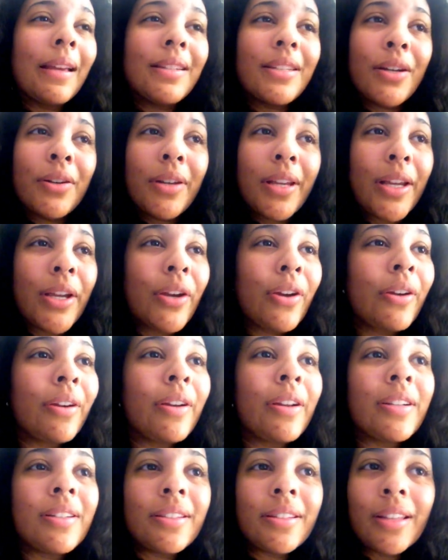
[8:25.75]
Don't
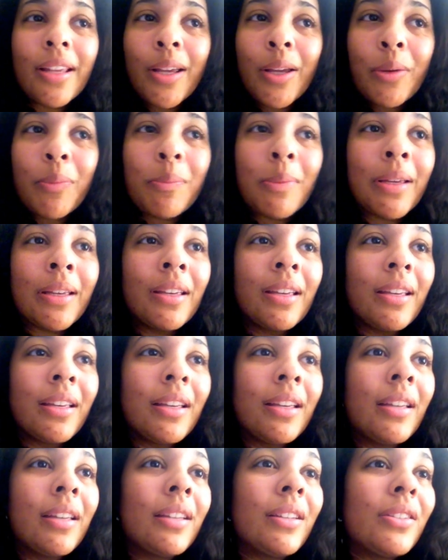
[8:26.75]
encourage them
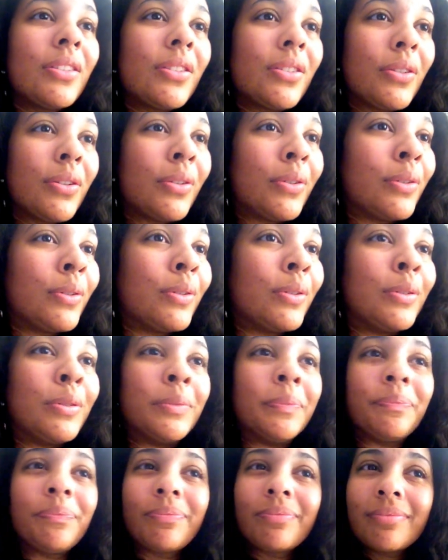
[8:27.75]

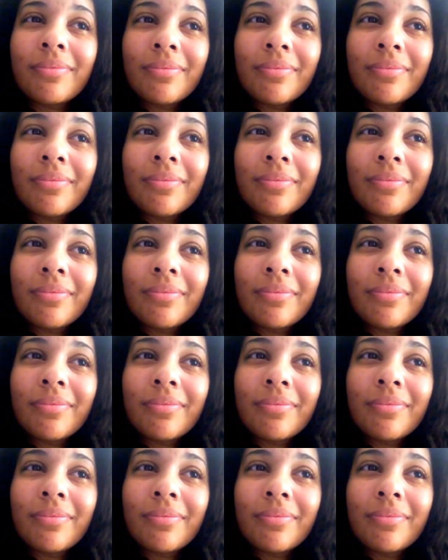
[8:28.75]
to,